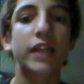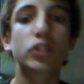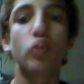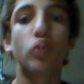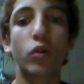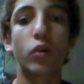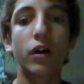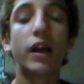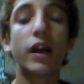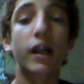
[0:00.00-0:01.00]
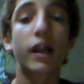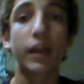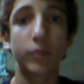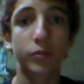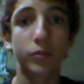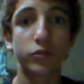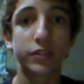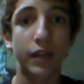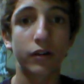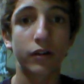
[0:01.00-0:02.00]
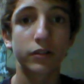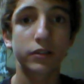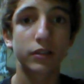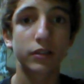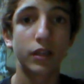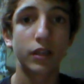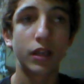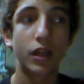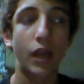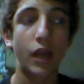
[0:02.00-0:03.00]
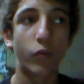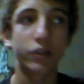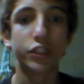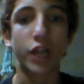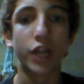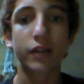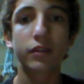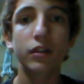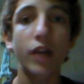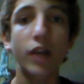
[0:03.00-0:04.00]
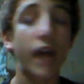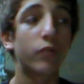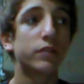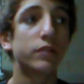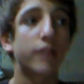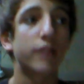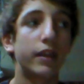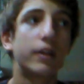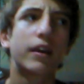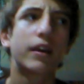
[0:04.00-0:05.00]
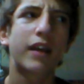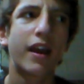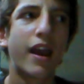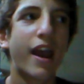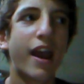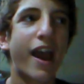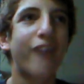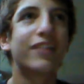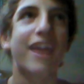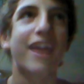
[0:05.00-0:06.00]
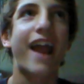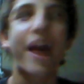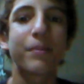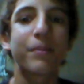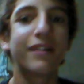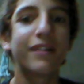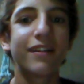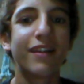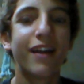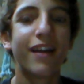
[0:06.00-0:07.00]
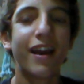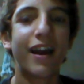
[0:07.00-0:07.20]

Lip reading: when that soda climbed up those stairs and went to Jonathan, I was like, how did that happen?